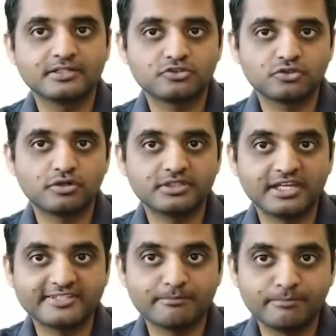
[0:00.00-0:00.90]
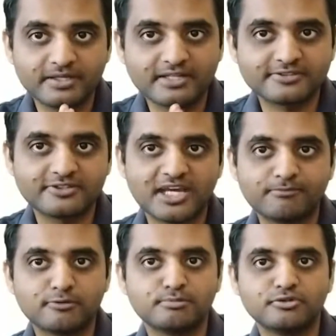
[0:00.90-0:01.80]
So there is a biggest trap
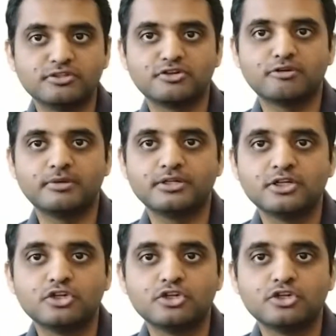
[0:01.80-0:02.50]
of Modi government